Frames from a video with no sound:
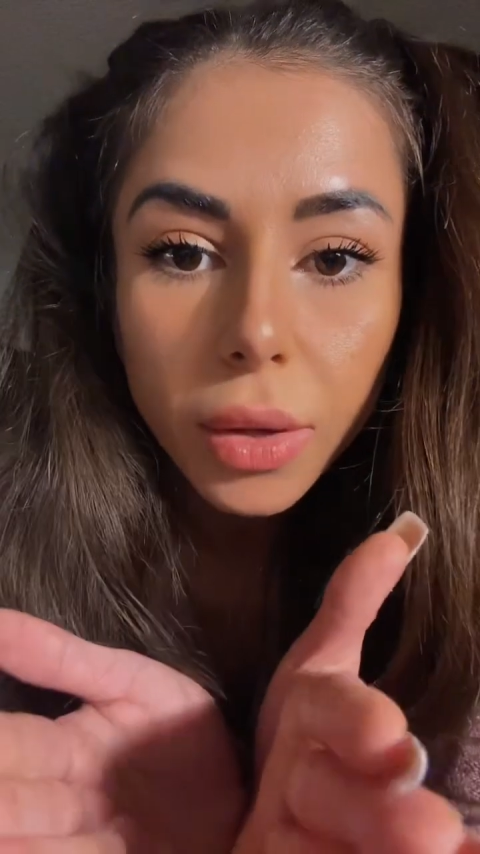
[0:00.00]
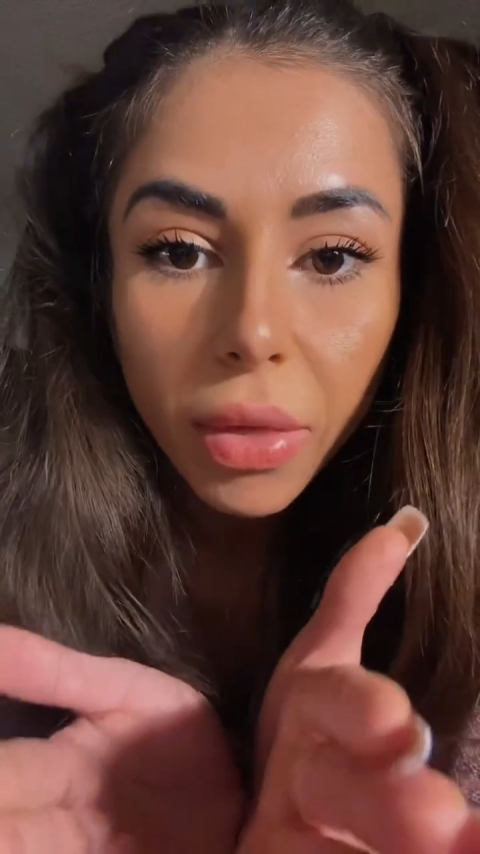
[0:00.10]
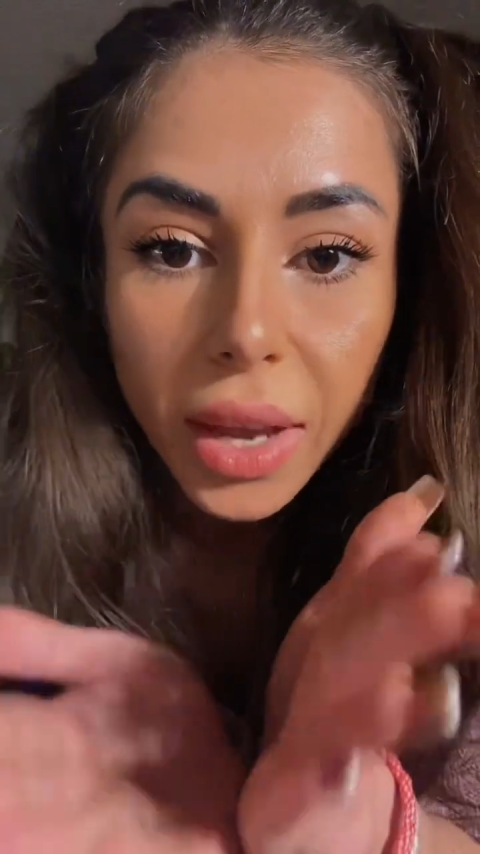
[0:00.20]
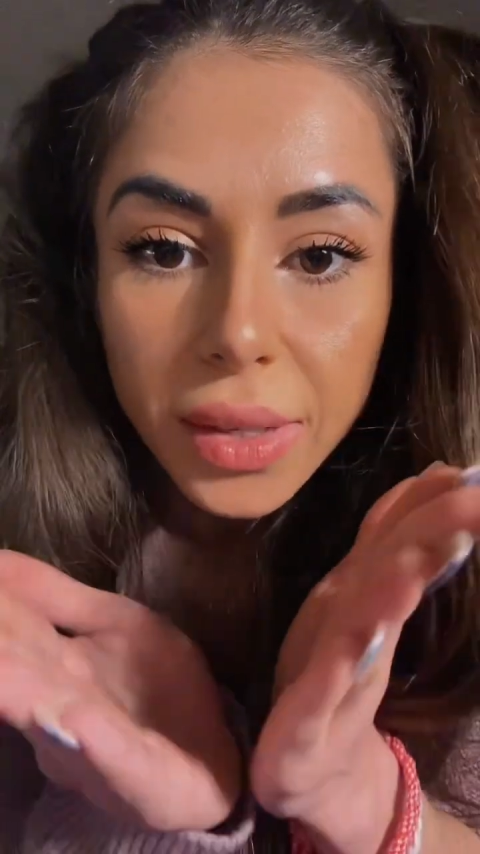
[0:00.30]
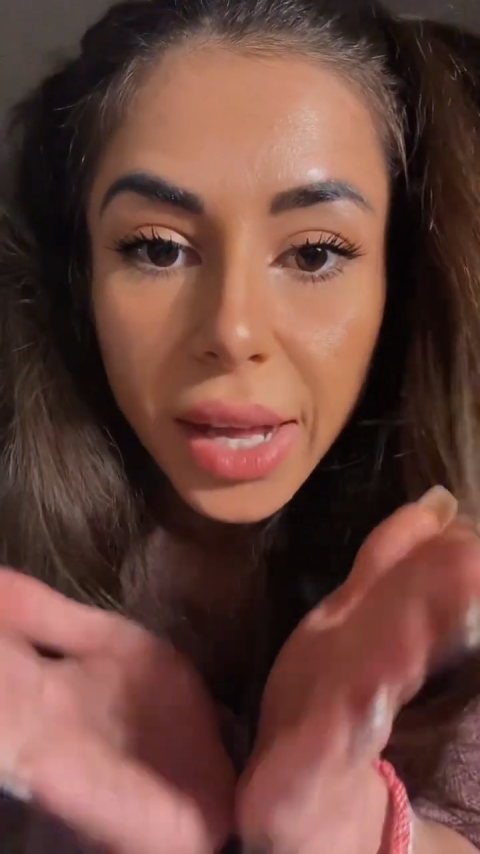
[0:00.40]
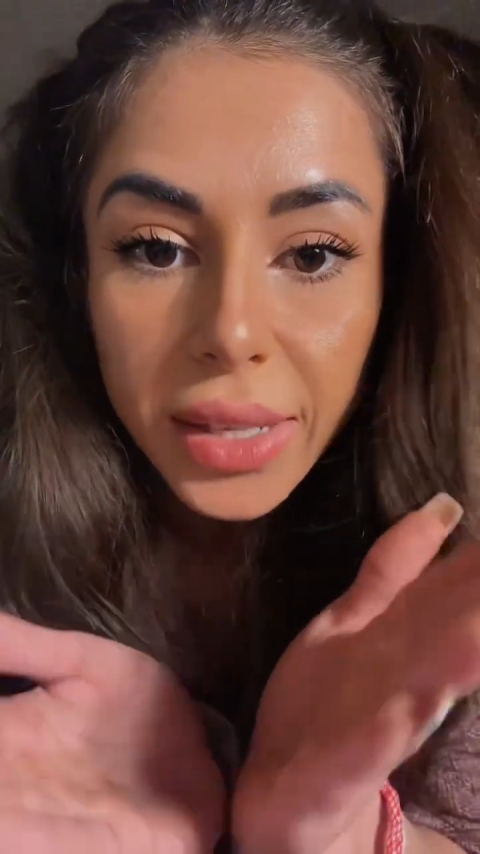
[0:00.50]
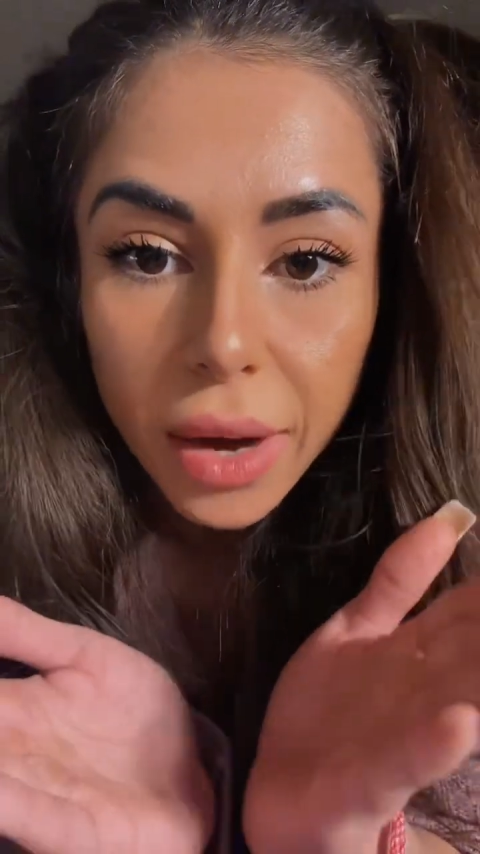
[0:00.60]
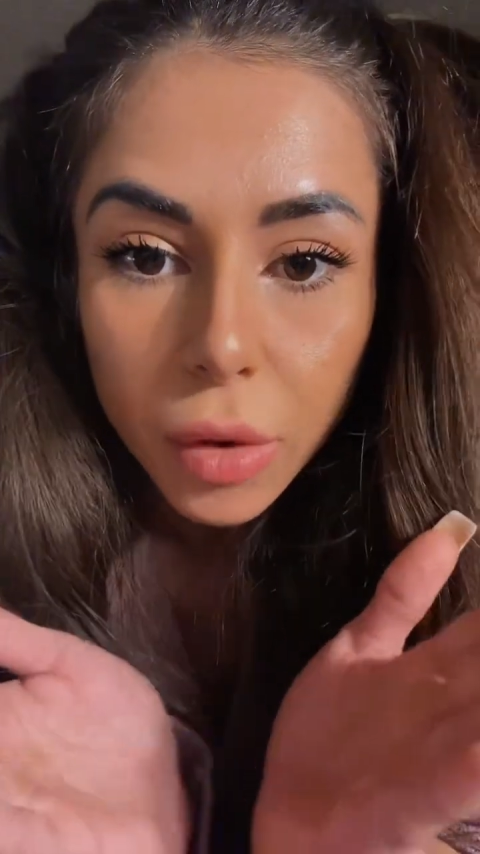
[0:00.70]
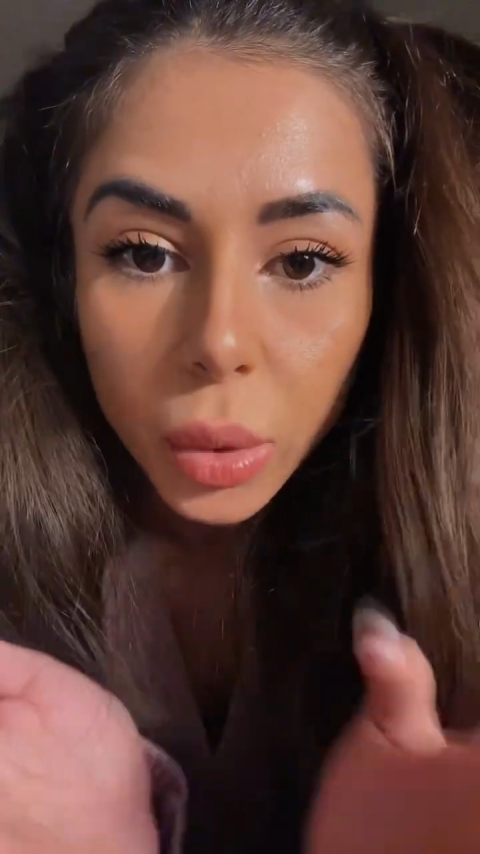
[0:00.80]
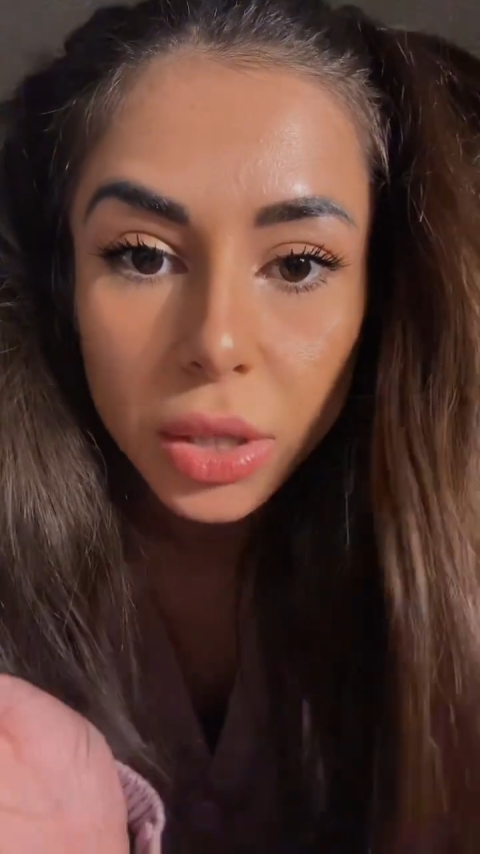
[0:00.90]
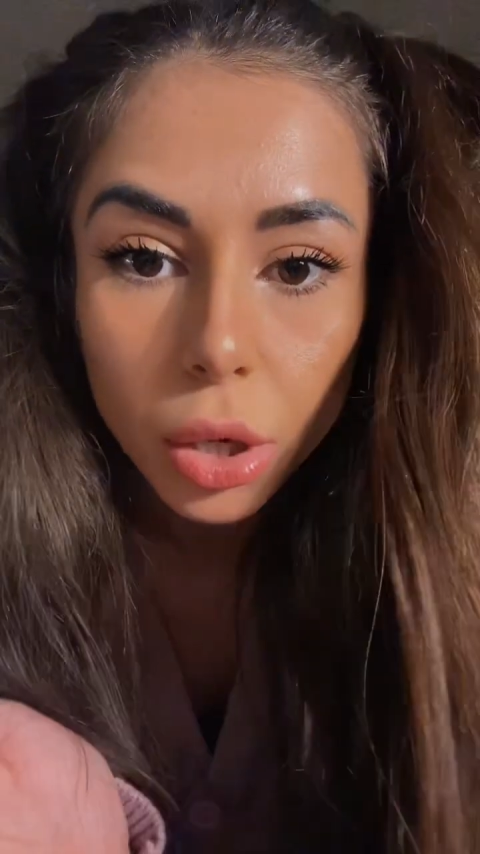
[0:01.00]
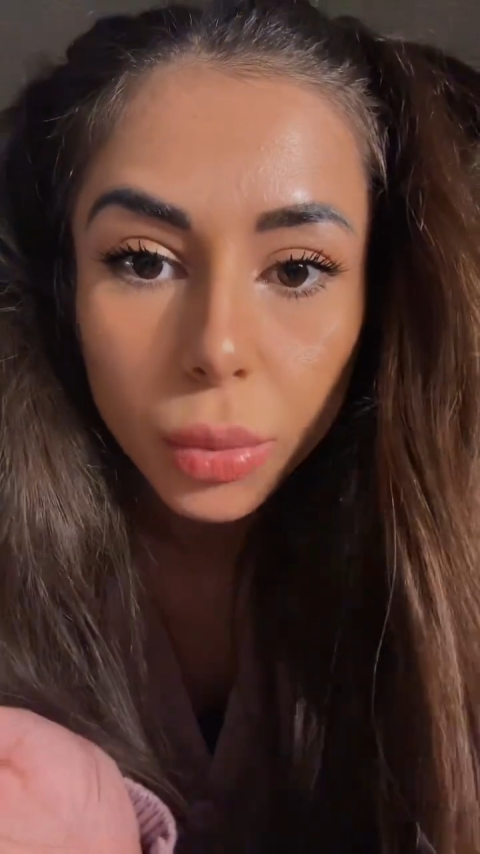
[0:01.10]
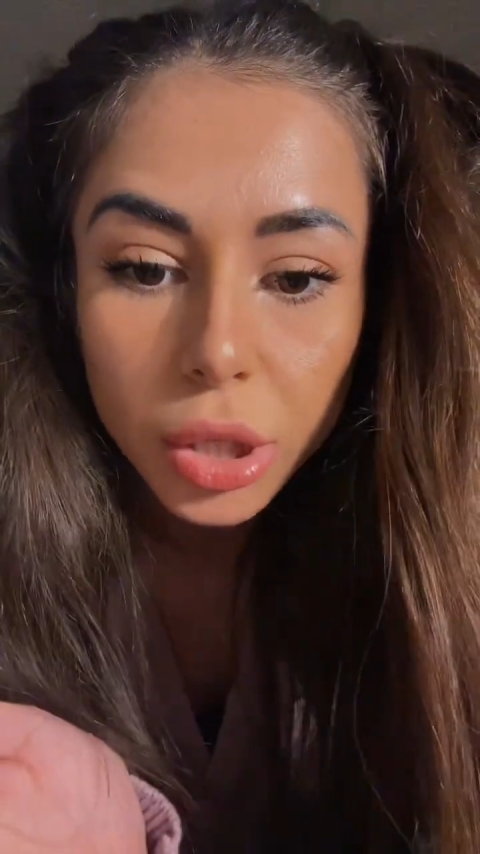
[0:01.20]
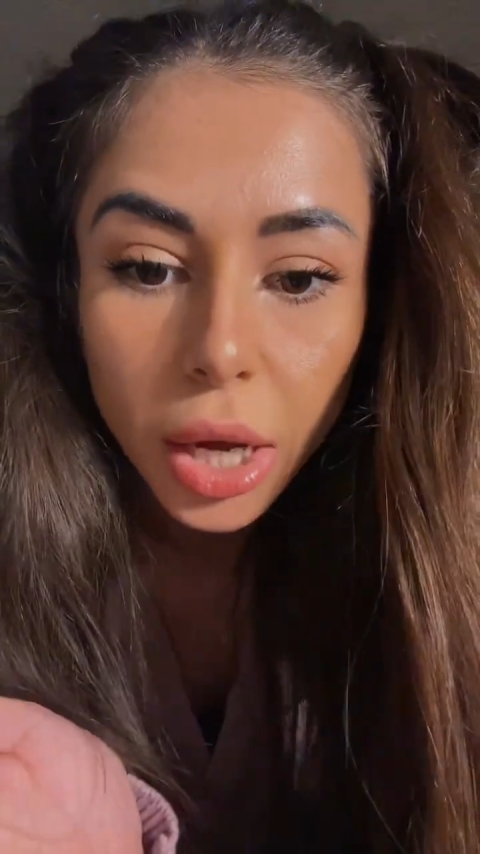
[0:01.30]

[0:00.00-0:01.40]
to things. That's everyone is you pushed